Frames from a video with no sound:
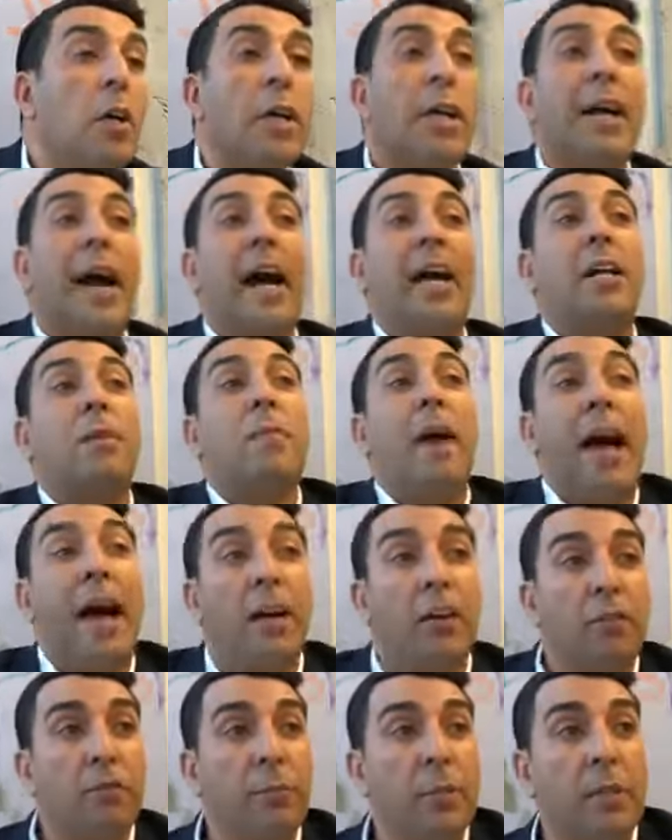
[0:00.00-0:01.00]
got him
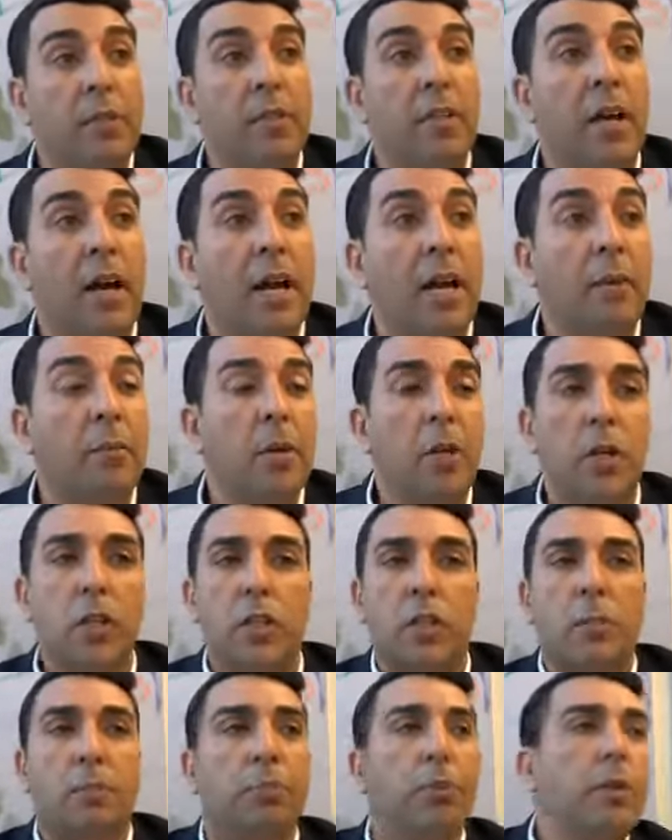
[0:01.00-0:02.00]
out of Mitzrayim,
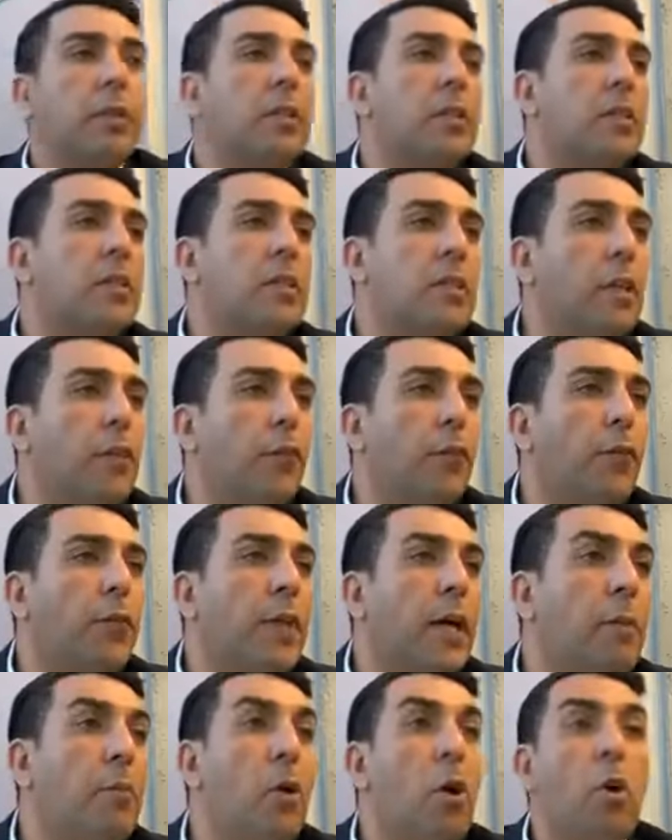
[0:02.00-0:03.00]
split the sea for
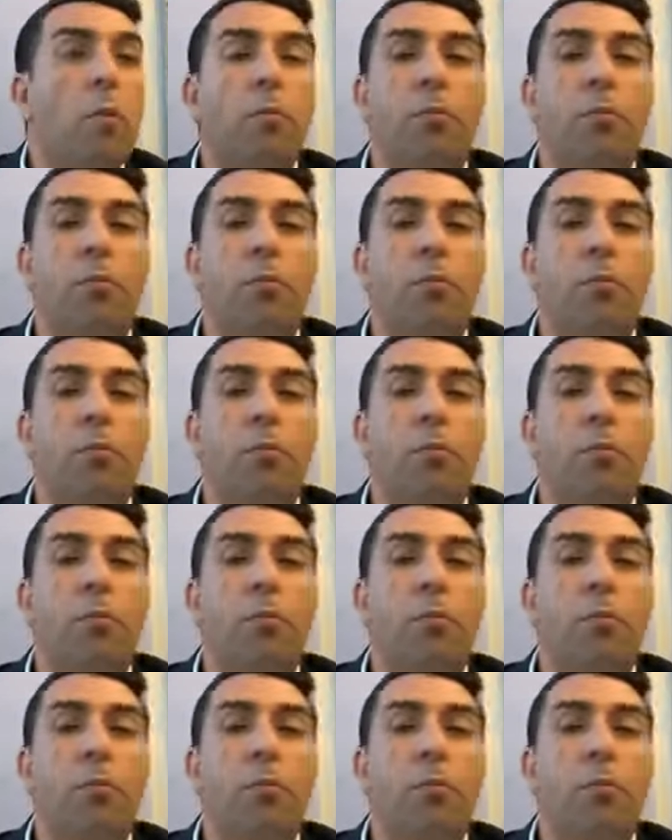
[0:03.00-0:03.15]
them,